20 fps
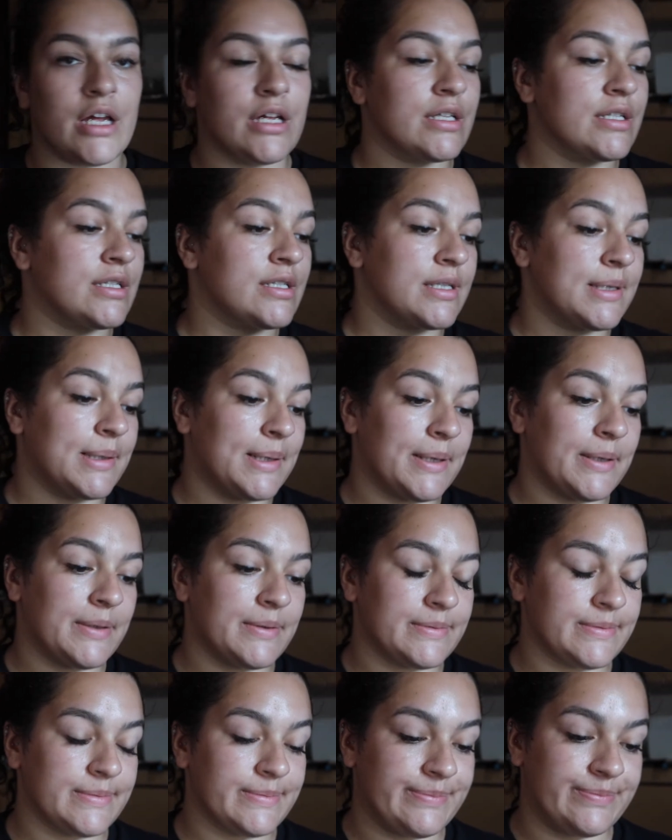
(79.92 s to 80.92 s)
so
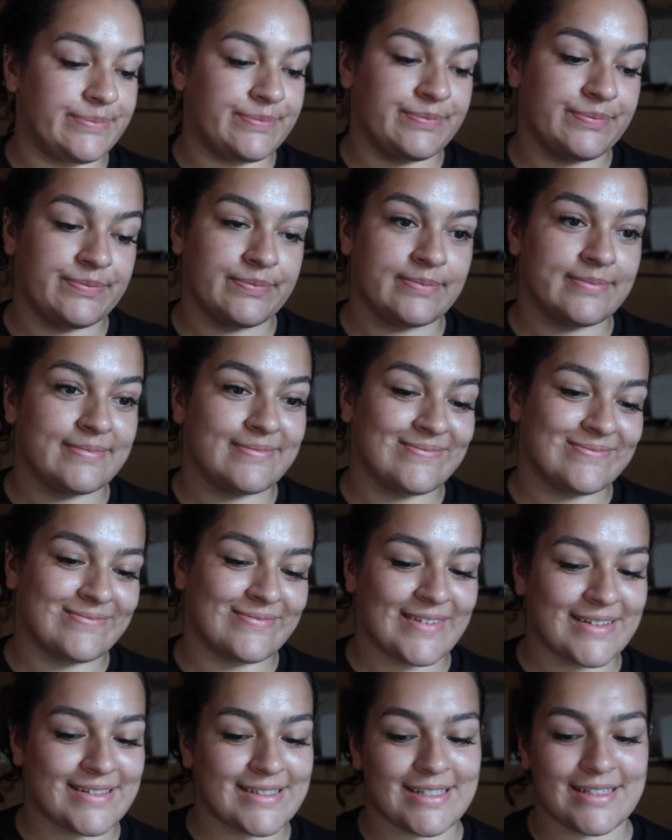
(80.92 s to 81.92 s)

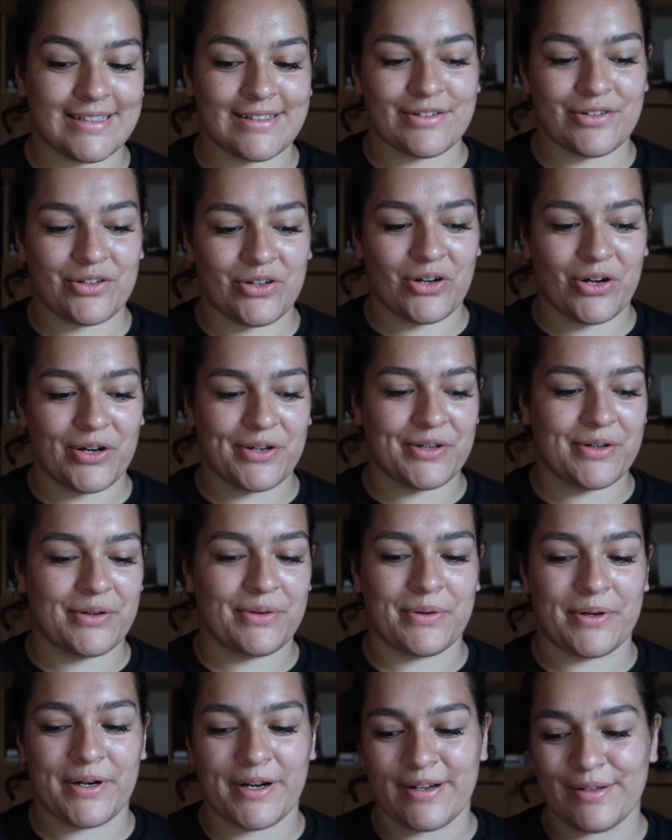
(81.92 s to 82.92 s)
it's a little
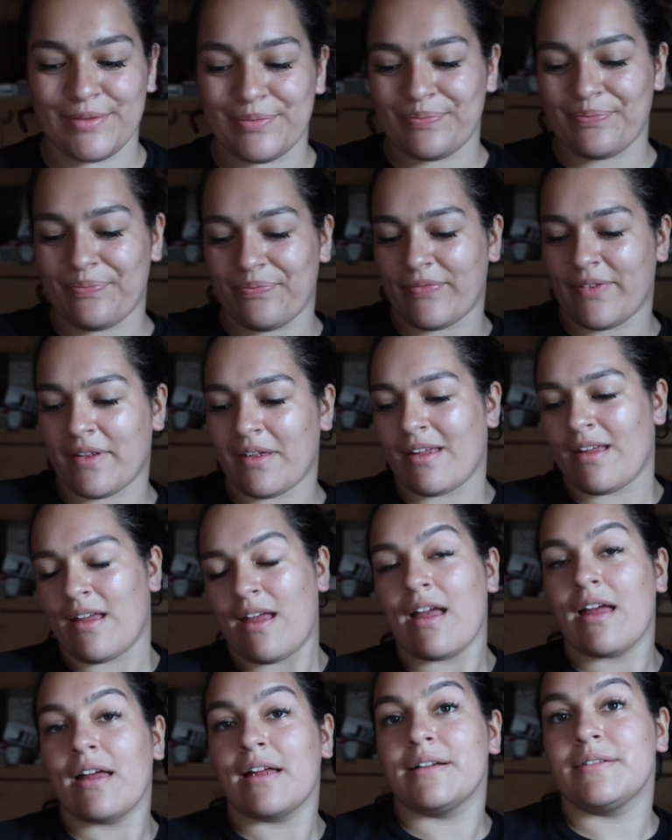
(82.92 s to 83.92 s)
hardcore.
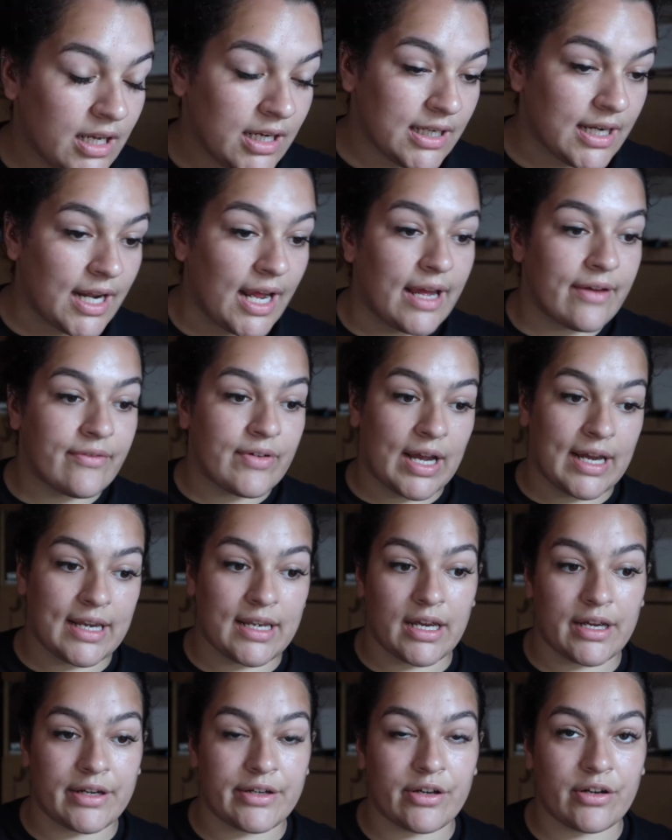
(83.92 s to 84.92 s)
And I have
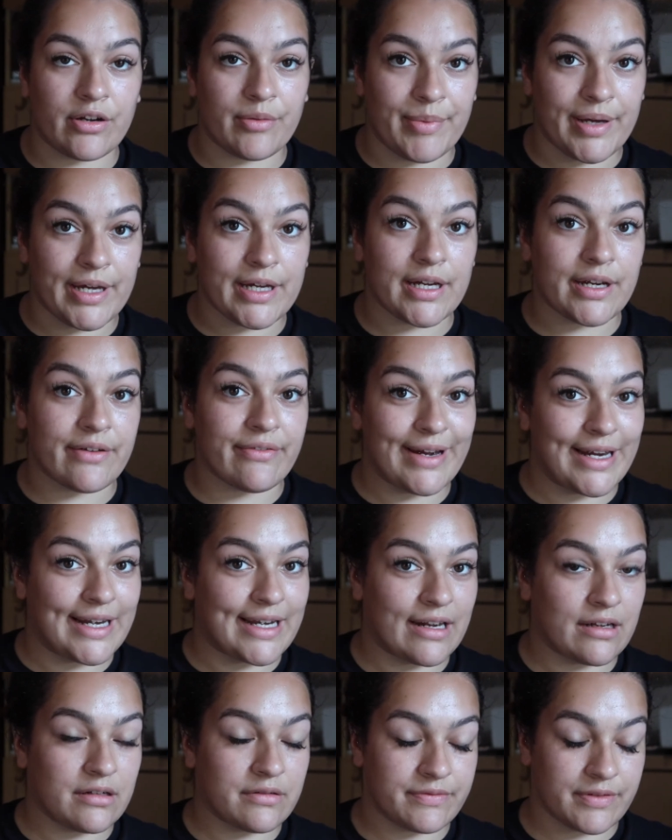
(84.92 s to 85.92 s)
eyeliner on my eye right
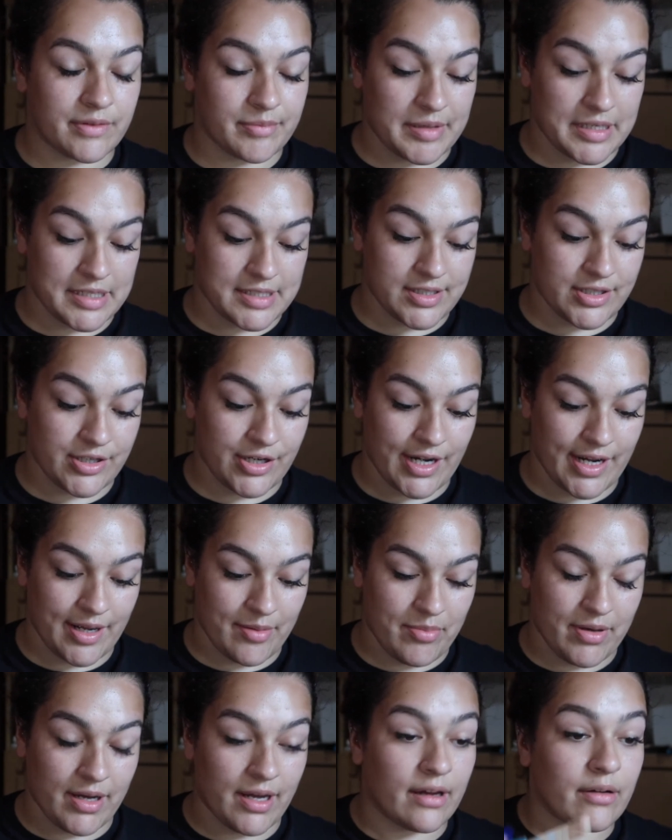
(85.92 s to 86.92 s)
now from yesterday,
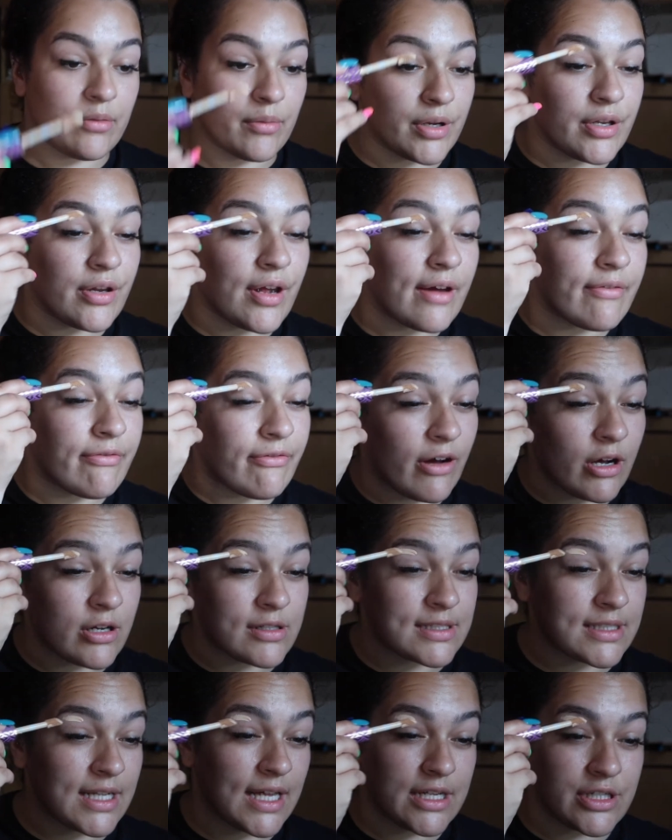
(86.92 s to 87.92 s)
but when you have
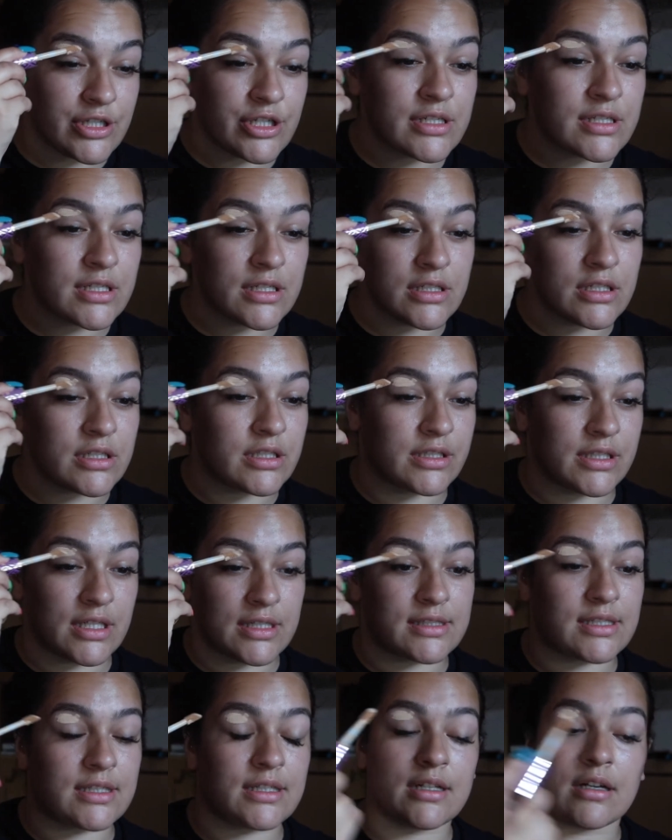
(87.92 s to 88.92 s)
false lashes it just
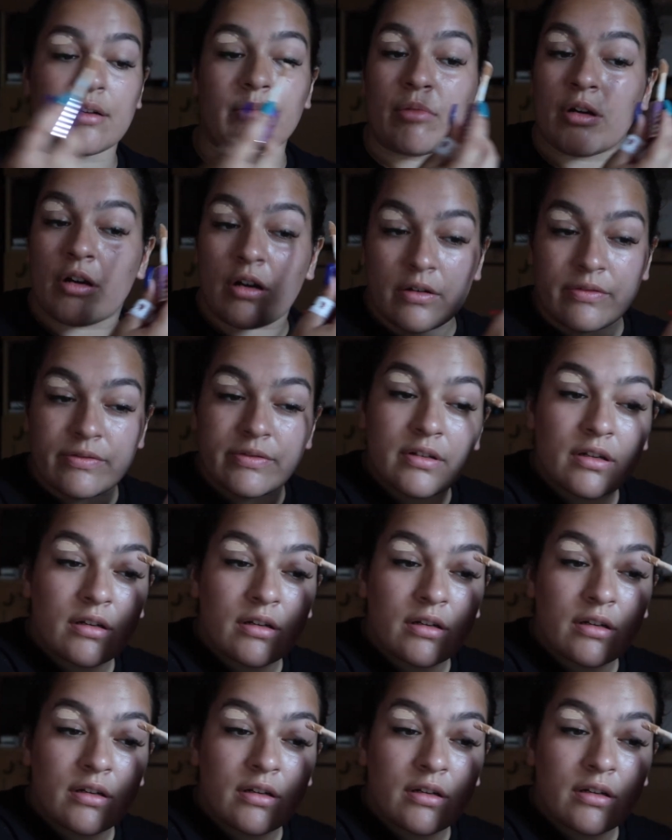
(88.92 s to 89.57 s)
doesn't come off.